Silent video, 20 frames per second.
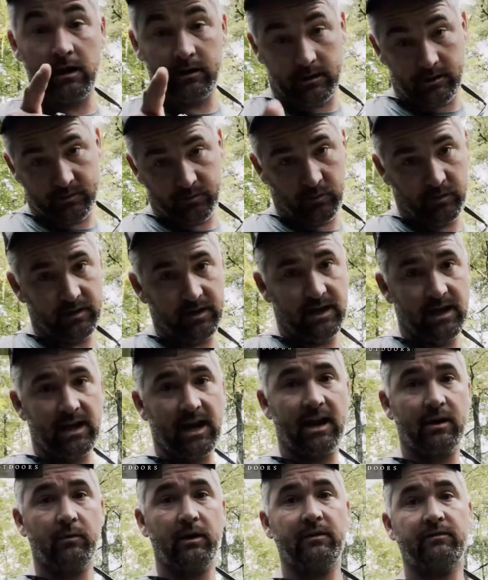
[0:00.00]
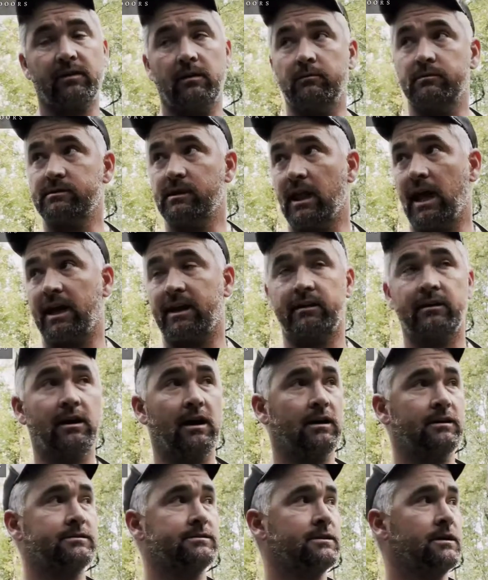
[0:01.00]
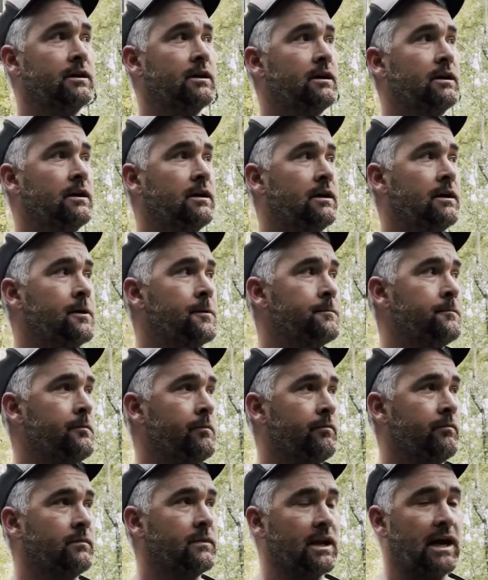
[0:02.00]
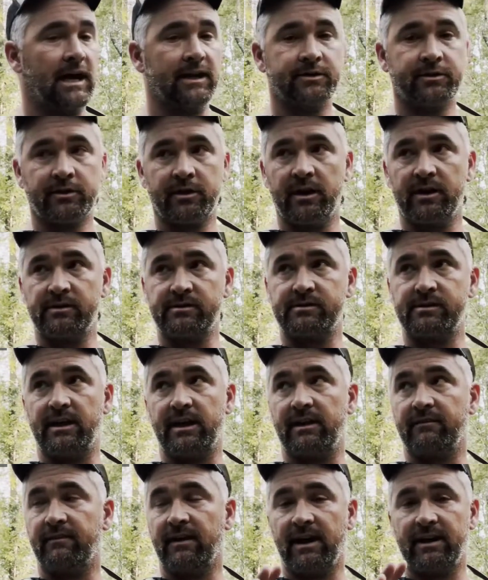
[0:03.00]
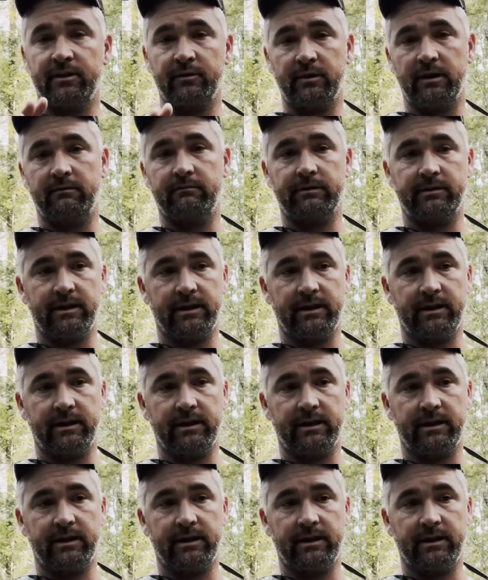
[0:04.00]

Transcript: That's one thing I got away from, was lighted knocks. I trust that if I do everything